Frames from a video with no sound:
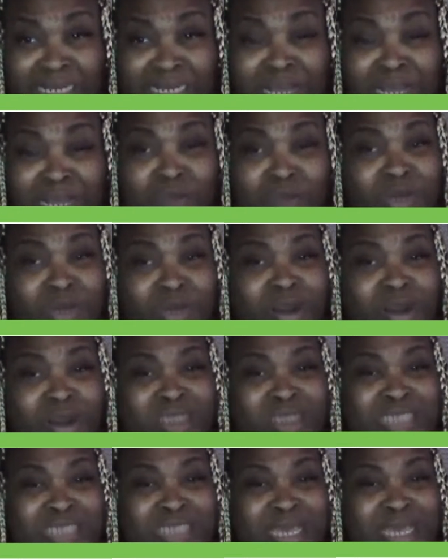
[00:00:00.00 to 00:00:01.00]
Queen of Hearts
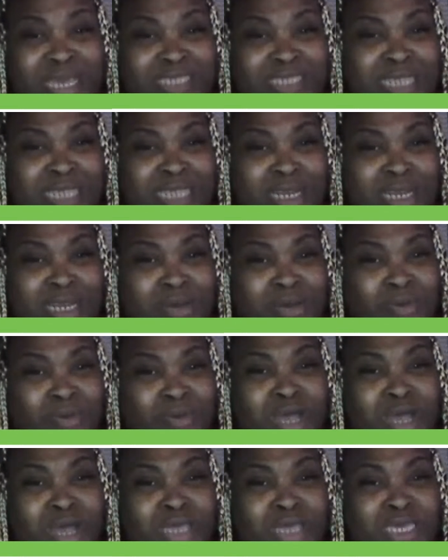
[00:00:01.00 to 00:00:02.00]
KS, hello.
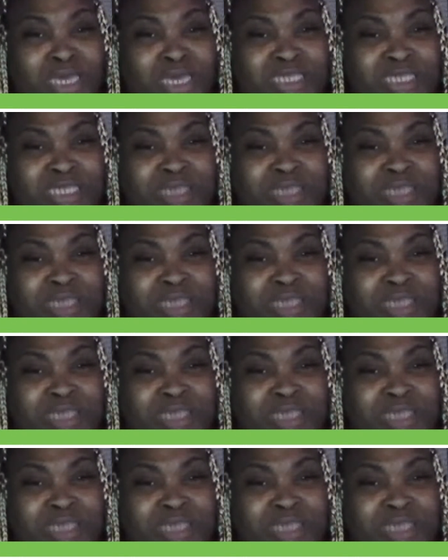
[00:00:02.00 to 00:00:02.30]
Ian say,